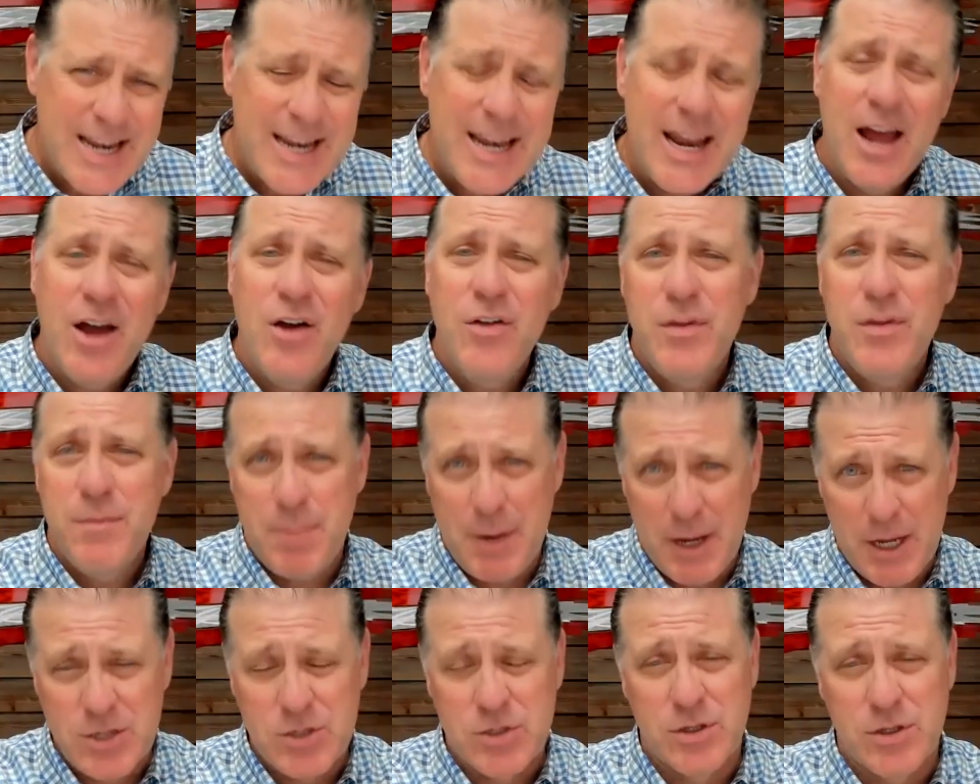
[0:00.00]
Now the
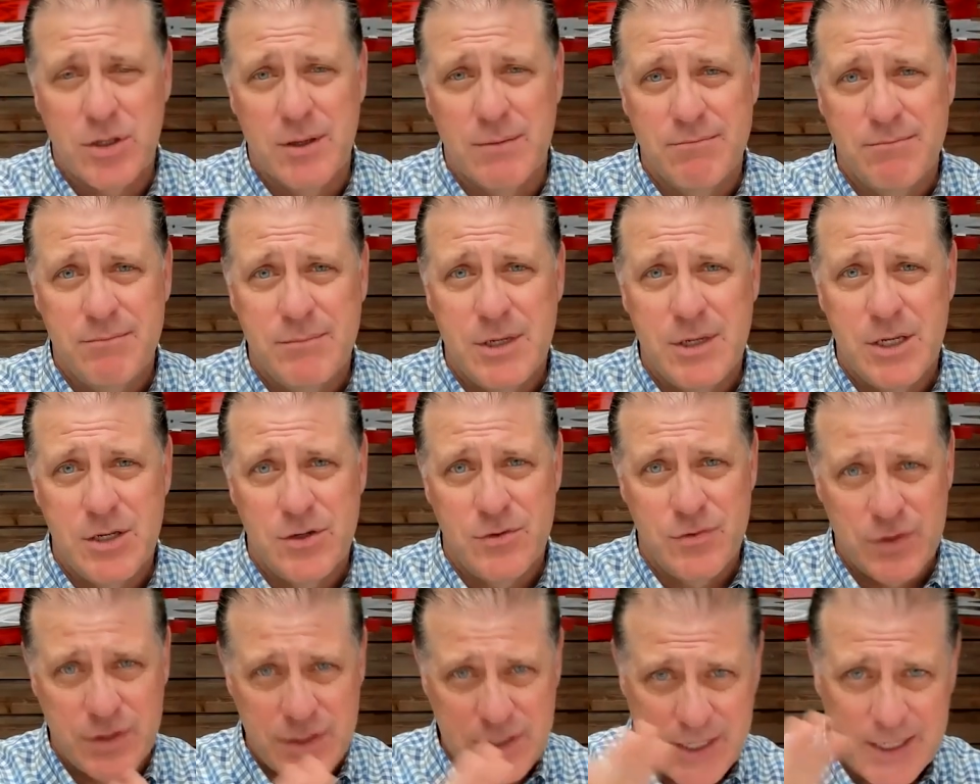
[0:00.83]
pendulum,
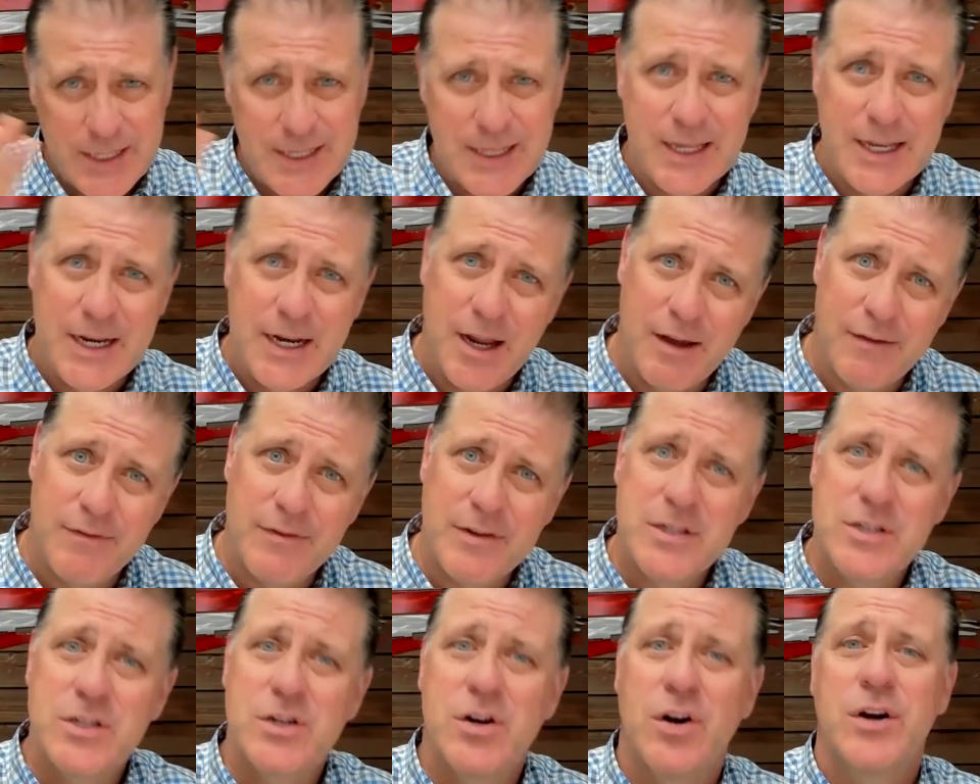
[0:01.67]
interestingly enough,
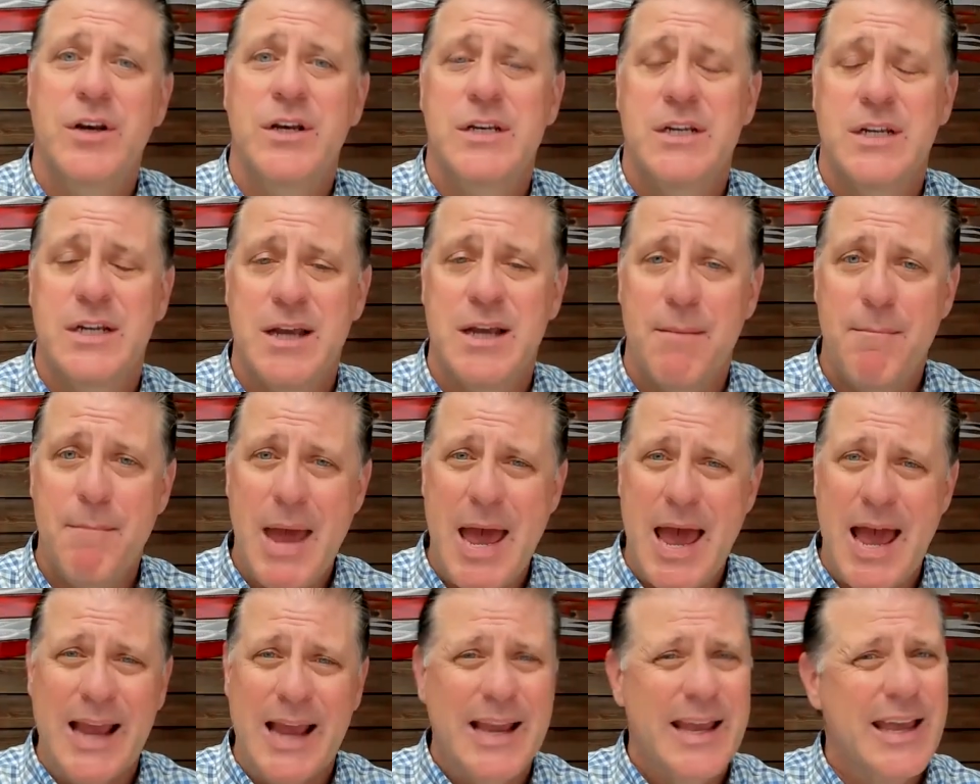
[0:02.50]
is starting to come
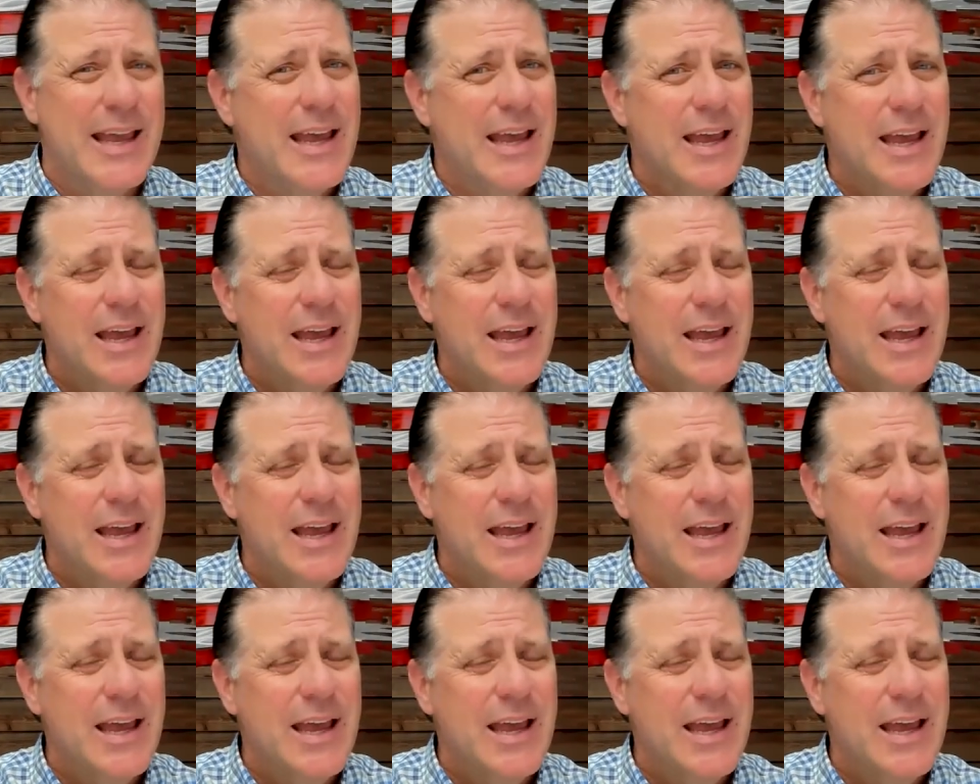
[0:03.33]
back.